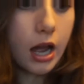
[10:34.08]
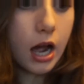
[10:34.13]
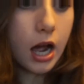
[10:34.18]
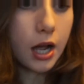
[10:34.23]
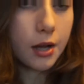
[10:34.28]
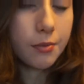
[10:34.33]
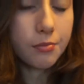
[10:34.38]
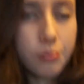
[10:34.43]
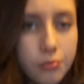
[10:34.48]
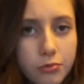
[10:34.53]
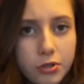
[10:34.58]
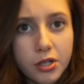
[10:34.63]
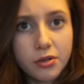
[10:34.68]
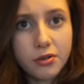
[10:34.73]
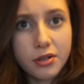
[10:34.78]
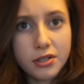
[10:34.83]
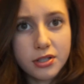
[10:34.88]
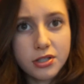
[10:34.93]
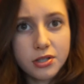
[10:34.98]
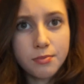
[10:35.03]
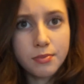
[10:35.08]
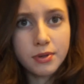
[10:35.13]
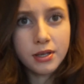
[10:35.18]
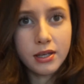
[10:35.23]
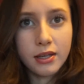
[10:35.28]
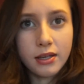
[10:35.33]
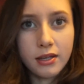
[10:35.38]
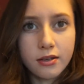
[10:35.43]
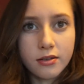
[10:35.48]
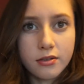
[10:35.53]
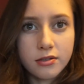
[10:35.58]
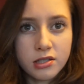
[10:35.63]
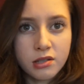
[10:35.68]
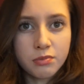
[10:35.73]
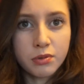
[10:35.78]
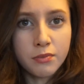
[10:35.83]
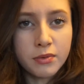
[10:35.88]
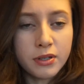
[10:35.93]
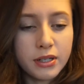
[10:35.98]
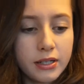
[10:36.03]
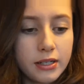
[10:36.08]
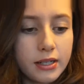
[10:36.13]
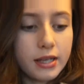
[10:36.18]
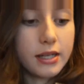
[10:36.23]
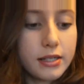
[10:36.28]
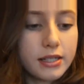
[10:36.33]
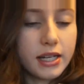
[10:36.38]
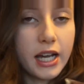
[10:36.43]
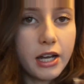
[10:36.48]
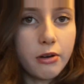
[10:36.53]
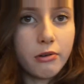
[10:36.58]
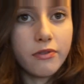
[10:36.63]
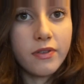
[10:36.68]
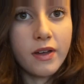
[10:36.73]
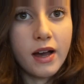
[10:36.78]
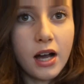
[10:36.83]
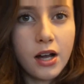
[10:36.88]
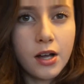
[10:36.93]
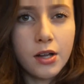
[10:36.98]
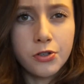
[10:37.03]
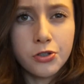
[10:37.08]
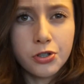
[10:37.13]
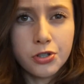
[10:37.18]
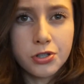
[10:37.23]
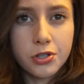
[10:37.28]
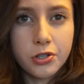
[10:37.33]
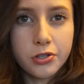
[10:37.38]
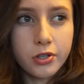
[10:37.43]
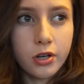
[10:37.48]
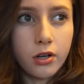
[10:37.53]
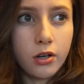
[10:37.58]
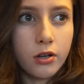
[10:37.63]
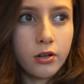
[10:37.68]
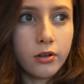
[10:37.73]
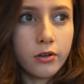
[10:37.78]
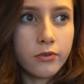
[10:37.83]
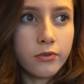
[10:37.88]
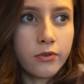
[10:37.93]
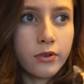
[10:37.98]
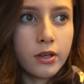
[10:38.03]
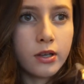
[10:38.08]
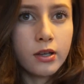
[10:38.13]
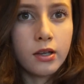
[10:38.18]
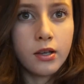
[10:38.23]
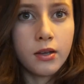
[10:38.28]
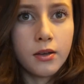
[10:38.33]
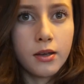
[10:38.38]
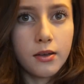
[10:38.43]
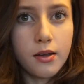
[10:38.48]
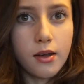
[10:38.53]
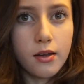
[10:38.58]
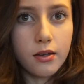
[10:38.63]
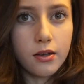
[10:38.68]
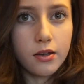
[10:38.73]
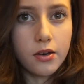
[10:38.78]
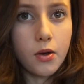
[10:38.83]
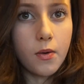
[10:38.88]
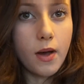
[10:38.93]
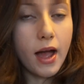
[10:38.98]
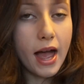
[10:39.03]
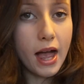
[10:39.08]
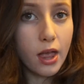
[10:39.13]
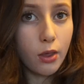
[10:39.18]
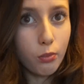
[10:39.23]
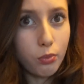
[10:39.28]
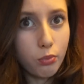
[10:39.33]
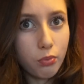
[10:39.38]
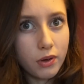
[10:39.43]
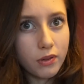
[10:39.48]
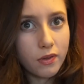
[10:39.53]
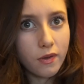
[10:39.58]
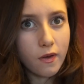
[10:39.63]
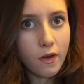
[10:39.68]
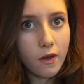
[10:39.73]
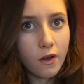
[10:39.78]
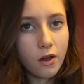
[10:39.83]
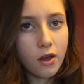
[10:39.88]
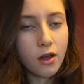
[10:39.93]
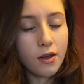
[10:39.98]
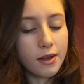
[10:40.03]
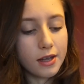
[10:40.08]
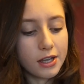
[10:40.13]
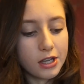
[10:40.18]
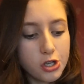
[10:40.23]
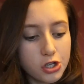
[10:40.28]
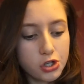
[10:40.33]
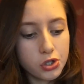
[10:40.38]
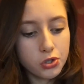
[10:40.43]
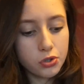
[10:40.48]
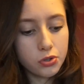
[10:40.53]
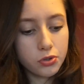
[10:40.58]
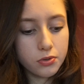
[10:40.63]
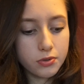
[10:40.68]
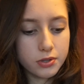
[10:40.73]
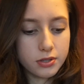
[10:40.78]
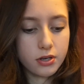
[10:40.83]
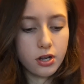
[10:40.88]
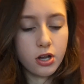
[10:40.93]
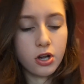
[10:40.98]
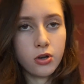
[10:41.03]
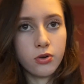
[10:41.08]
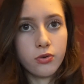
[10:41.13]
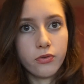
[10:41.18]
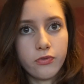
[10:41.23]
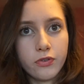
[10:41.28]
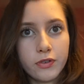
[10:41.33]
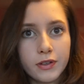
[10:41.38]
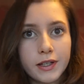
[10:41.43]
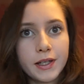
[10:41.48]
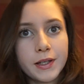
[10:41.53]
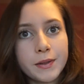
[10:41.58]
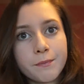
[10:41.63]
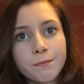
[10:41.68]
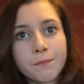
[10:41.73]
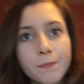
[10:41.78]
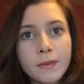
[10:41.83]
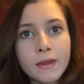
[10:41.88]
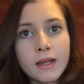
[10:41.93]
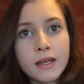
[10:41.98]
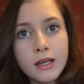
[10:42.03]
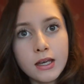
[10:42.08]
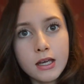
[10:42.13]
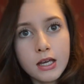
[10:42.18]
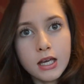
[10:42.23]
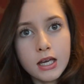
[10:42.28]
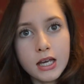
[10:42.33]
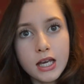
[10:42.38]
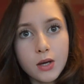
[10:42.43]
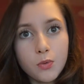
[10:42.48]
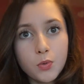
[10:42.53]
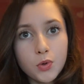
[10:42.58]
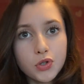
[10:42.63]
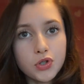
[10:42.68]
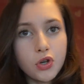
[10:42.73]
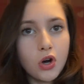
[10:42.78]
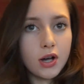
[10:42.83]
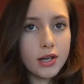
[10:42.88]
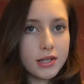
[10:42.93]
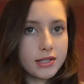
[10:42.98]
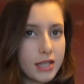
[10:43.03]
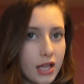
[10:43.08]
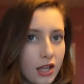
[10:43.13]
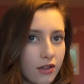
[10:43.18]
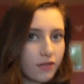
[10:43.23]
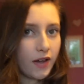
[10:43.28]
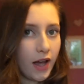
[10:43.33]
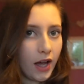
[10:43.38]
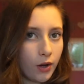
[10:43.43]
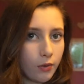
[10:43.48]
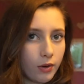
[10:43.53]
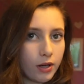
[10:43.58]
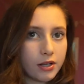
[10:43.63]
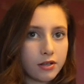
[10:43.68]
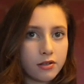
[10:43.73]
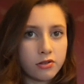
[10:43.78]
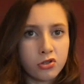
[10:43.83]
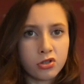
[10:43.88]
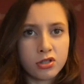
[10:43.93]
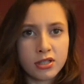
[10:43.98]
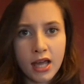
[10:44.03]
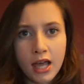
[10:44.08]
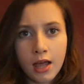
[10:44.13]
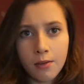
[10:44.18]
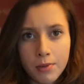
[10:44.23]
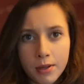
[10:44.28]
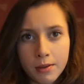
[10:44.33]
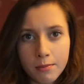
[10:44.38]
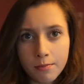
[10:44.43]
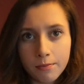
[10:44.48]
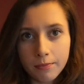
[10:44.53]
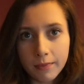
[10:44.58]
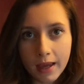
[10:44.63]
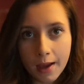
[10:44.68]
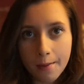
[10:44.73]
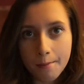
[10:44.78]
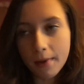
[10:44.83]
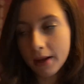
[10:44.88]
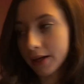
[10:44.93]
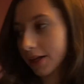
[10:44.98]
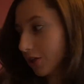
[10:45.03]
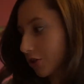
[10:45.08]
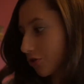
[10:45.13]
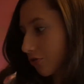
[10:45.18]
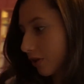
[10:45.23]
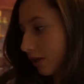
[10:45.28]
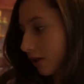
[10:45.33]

I'm going to be supplementing her diet with that just to sort of, you know, help with her issues, and hopefully it will sort itself out and just help it get managed